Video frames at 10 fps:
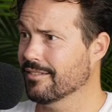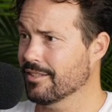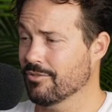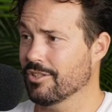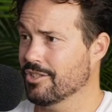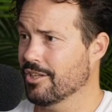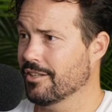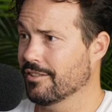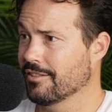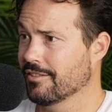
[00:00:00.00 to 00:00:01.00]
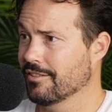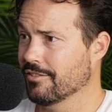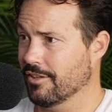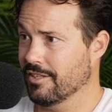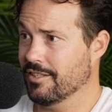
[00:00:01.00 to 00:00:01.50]
That's really shit.
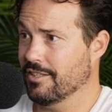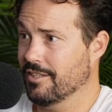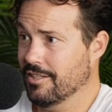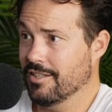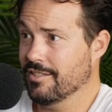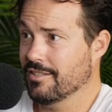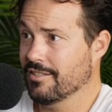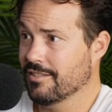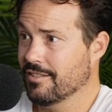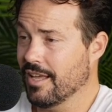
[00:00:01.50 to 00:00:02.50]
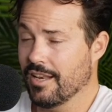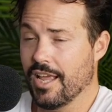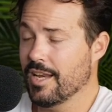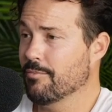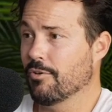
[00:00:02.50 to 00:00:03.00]
Like, it is that
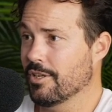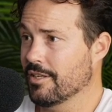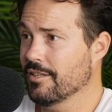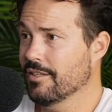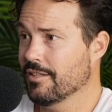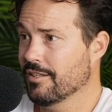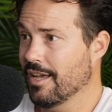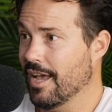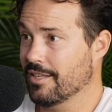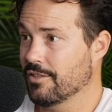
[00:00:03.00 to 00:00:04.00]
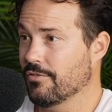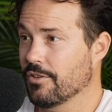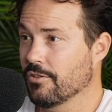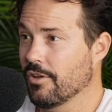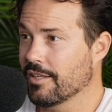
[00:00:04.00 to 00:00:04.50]
anybody has to
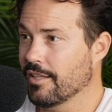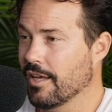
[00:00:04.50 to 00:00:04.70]
feel like